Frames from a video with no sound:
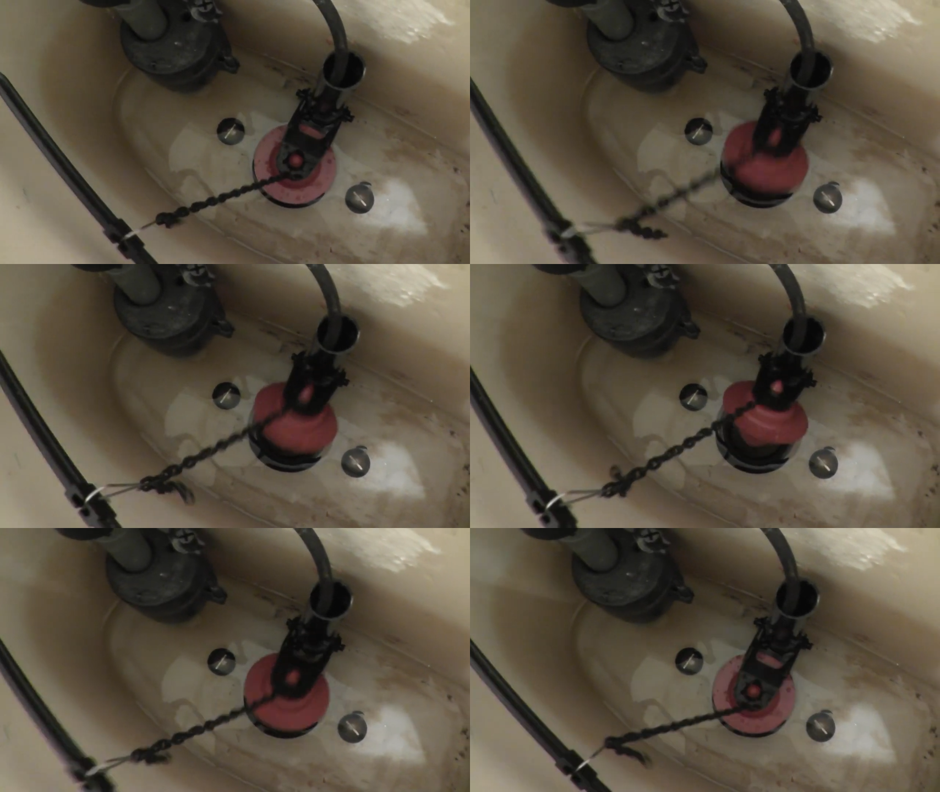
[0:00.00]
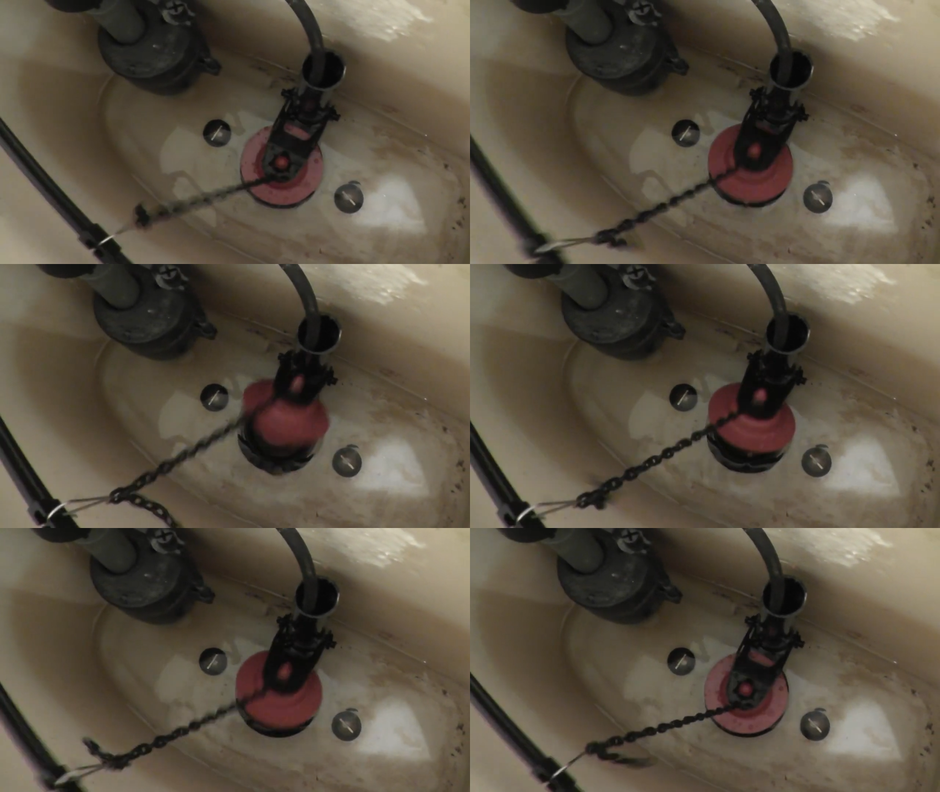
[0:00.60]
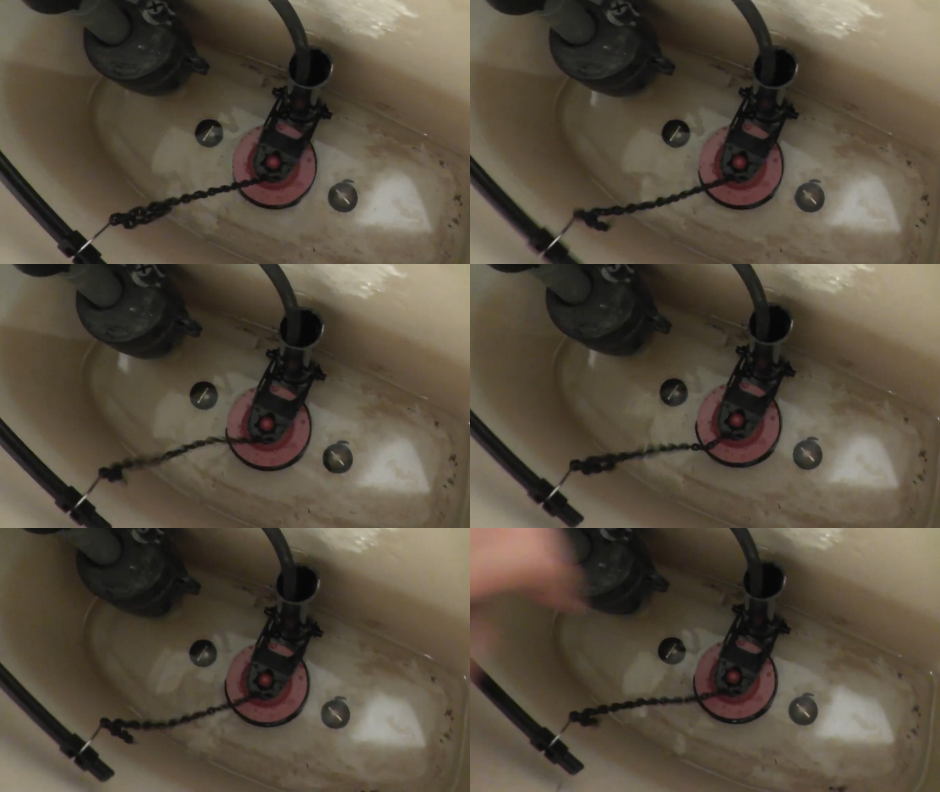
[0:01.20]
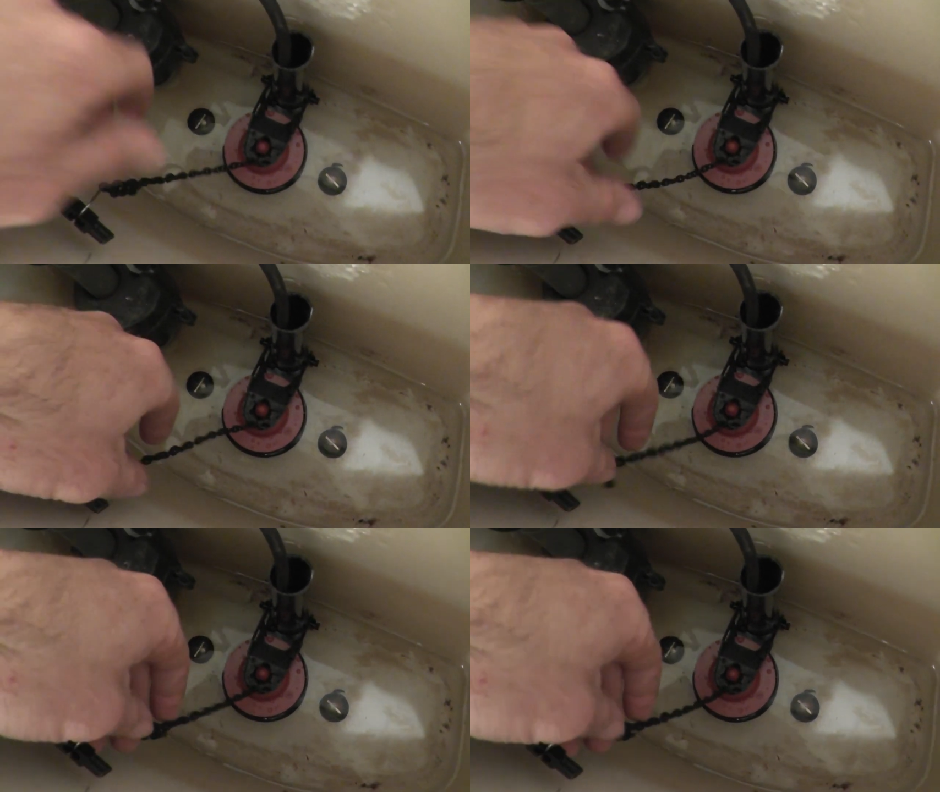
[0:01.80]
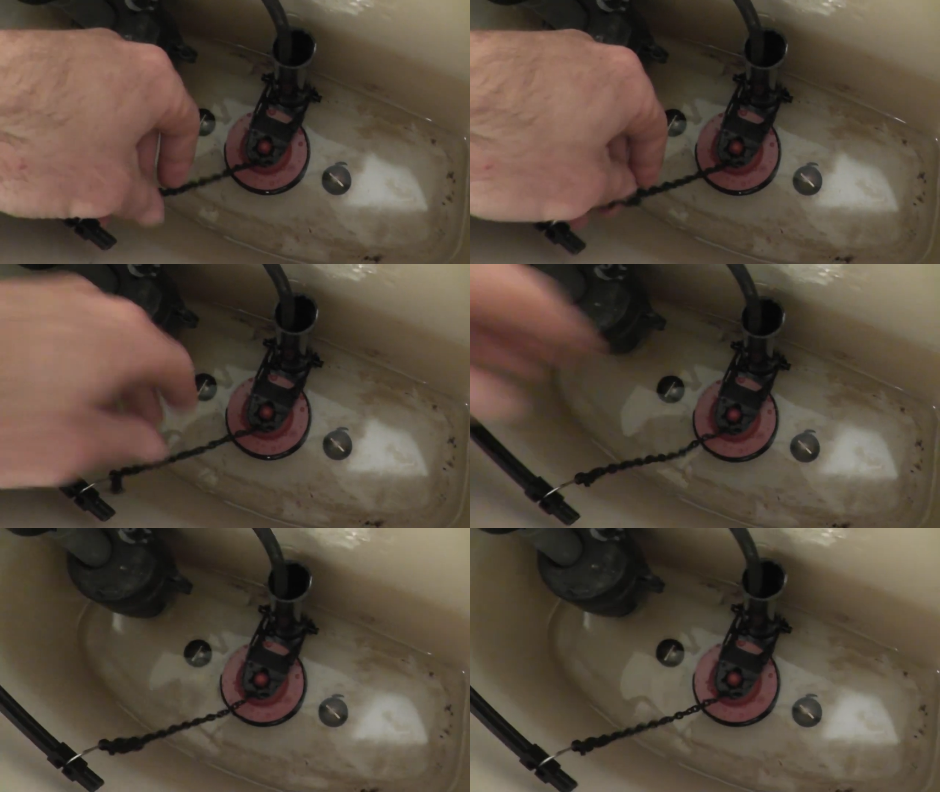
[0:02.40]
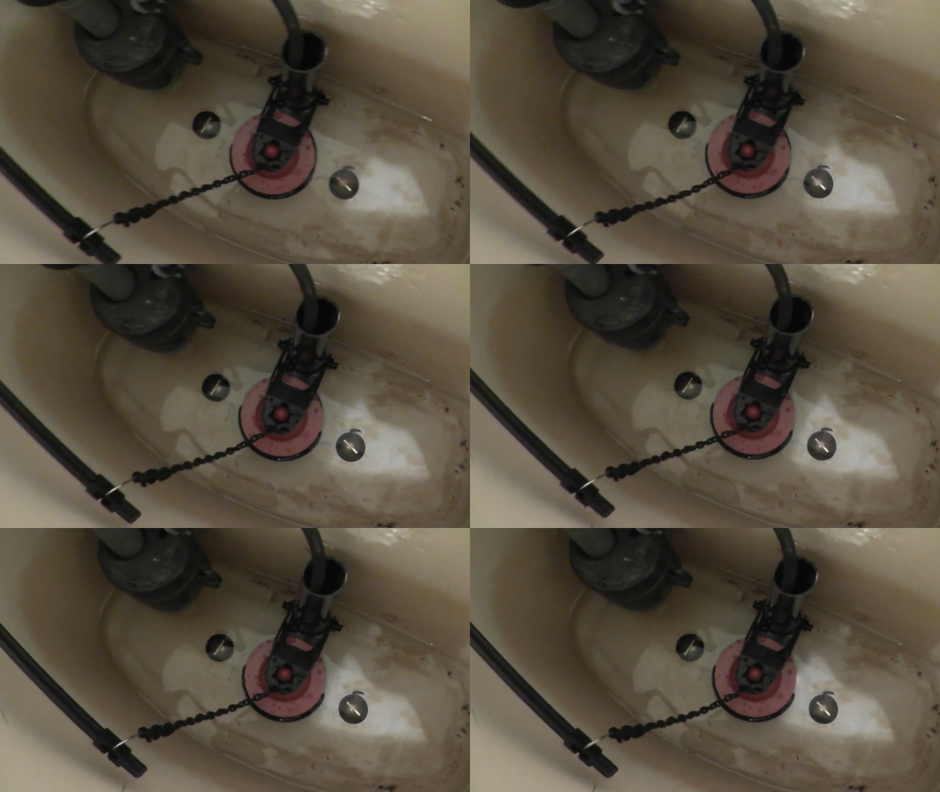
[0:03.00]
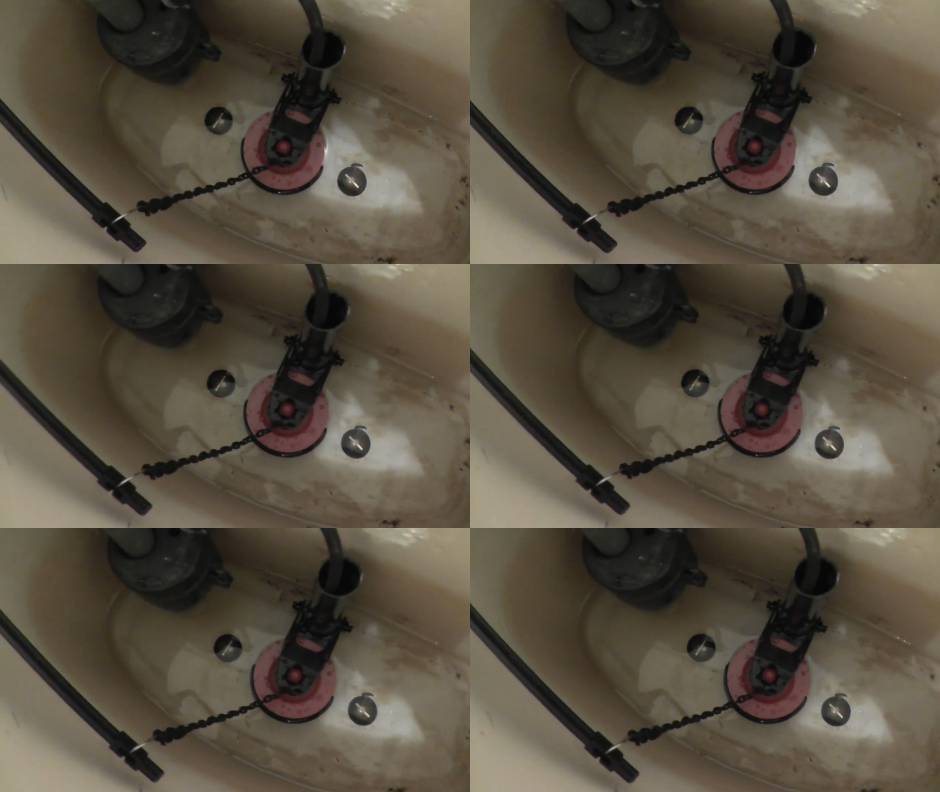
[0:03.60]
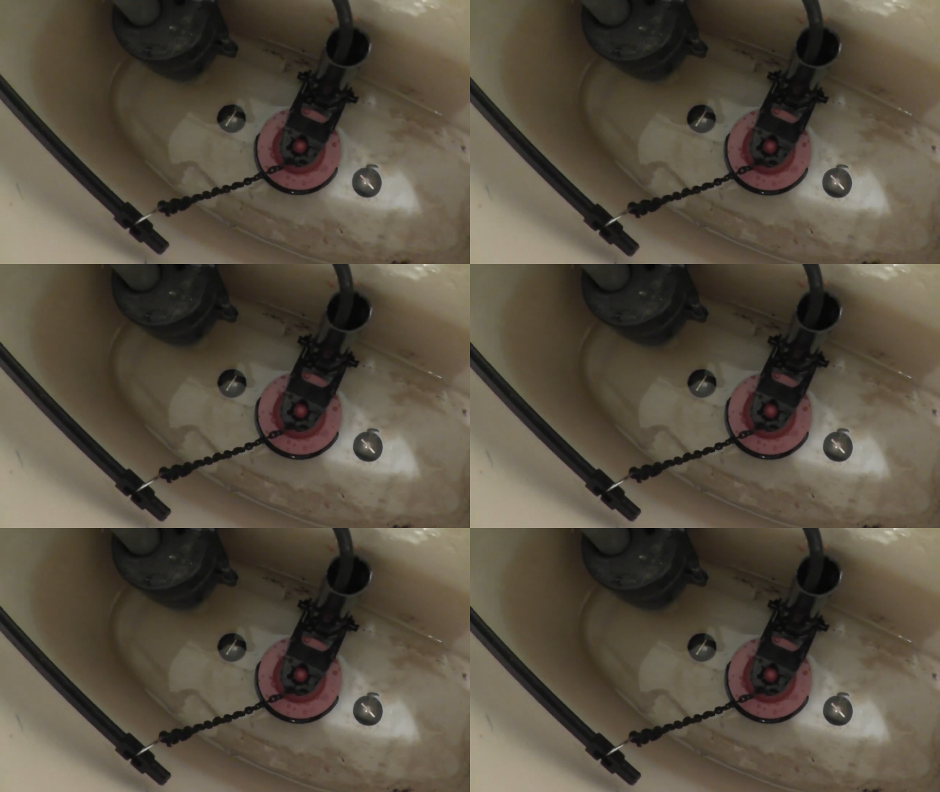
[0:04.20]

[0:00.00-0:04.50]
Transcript: No face is visible, so there are no lips to read.